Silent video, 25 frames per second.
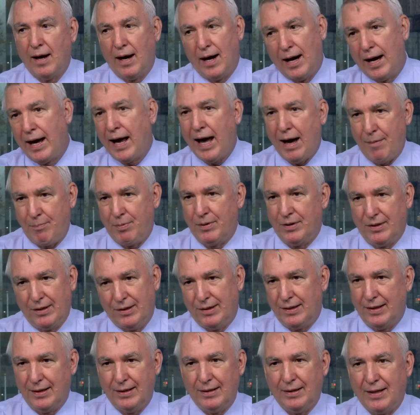I happen to
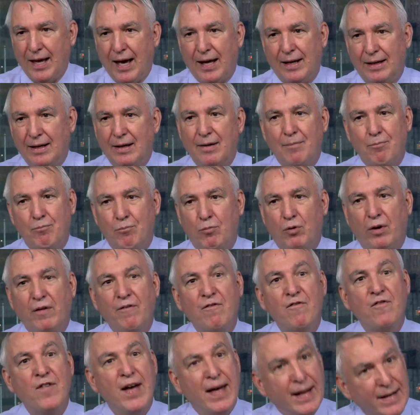think that
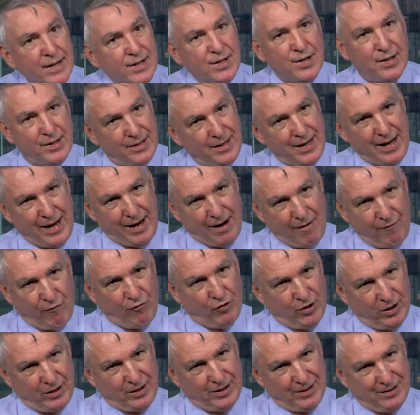prevented
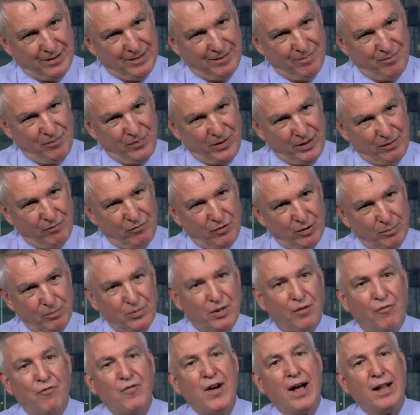Africa from
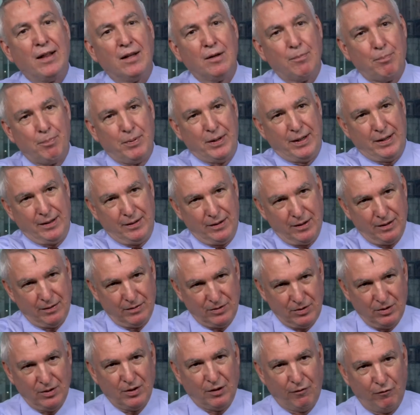developing
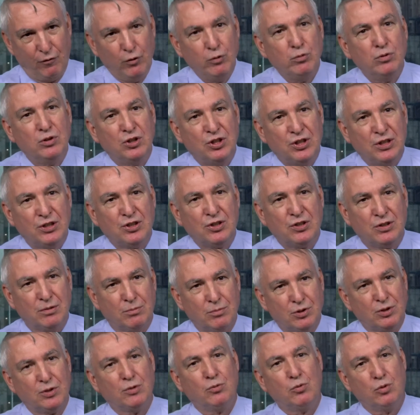the, the food
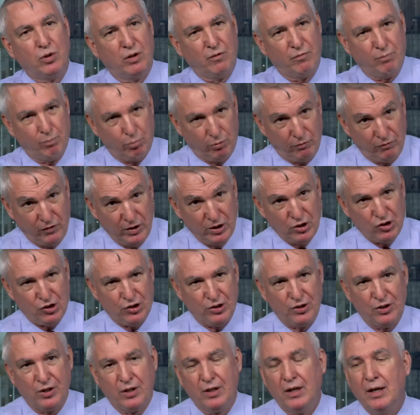systems that would have
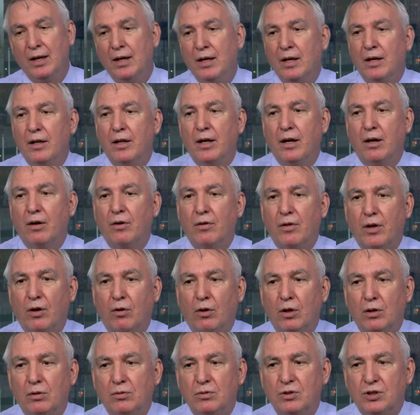provisioned their,
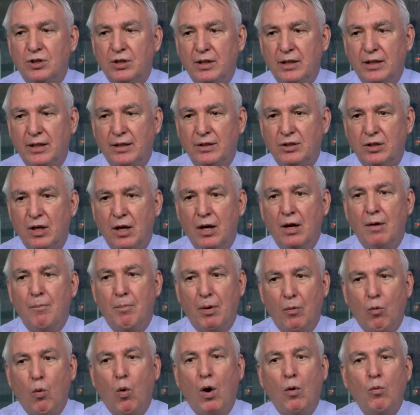their own cities.
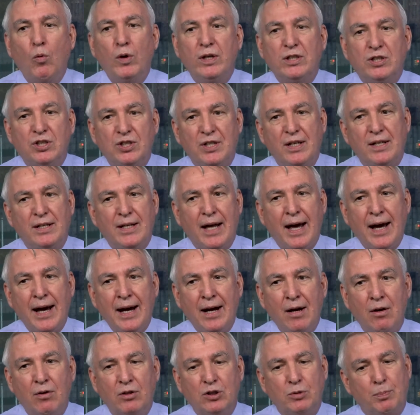But what we see
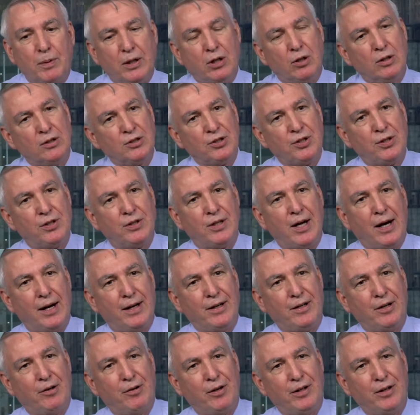now is because of the
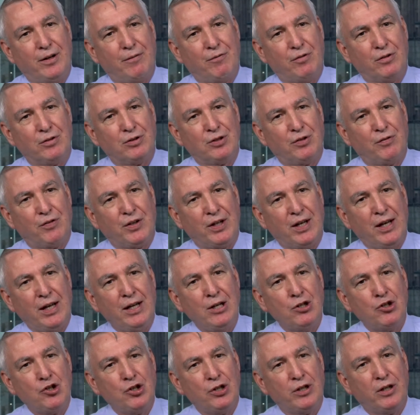dietary
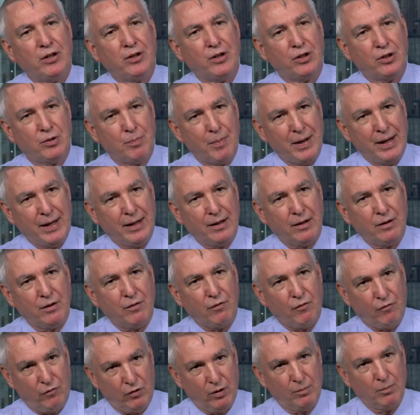diversification and the
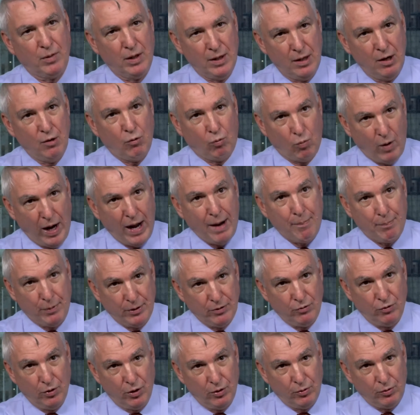demand from
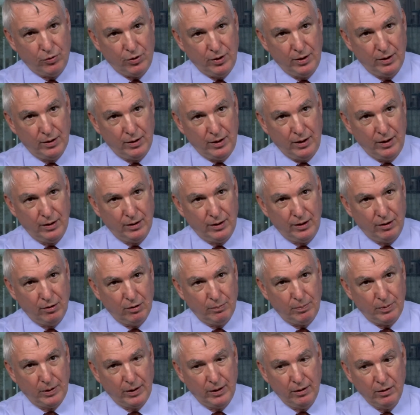rapid growth in, in the
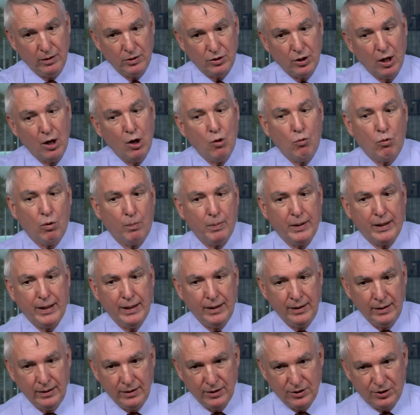urban areas, we're
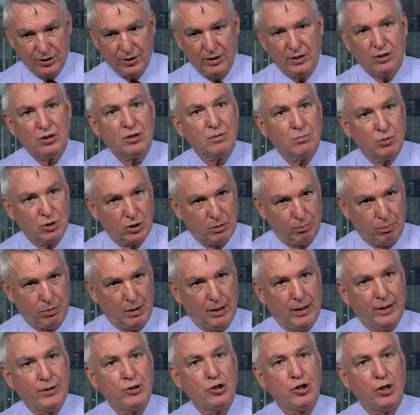beginning to see some
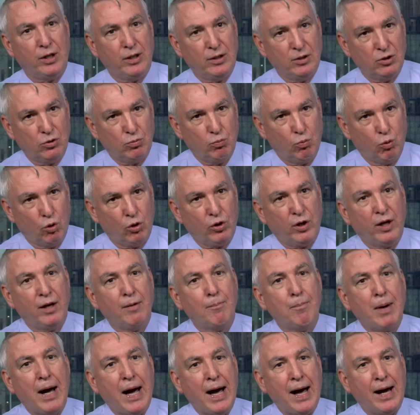supply chains
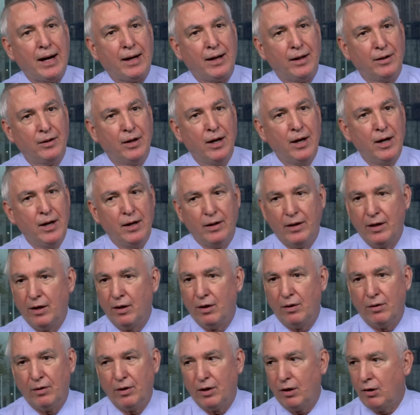working back and
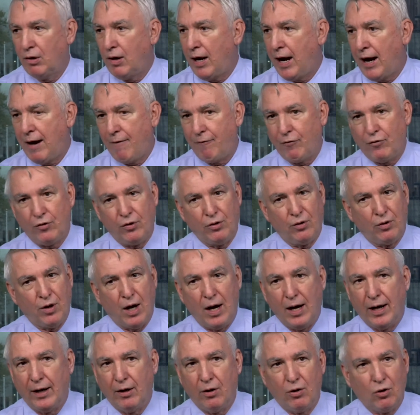they're, they're after
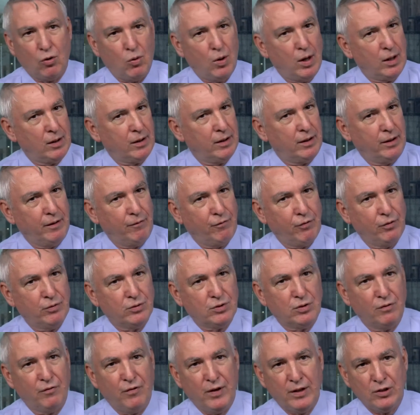higher quality
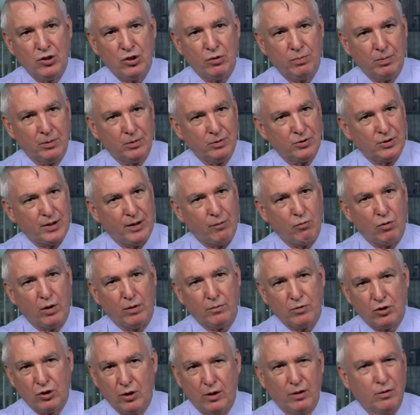fruits and vegetables. They
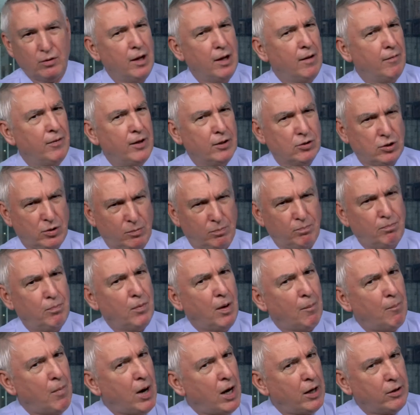want There's a,
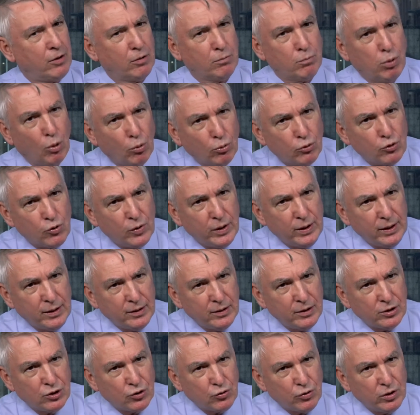a, modern poultry
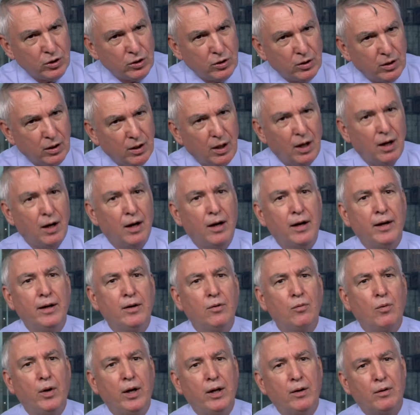industry uh,
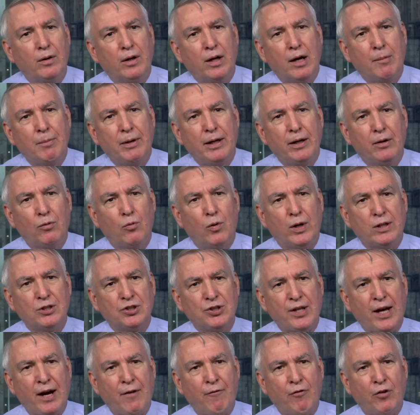in, in, coming in
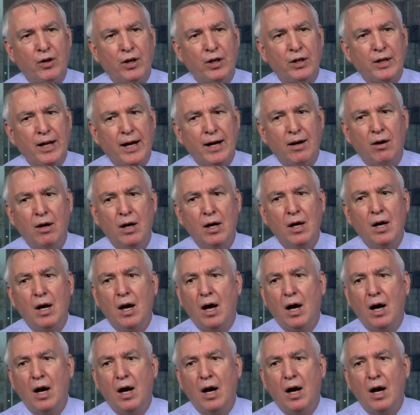West Africa now.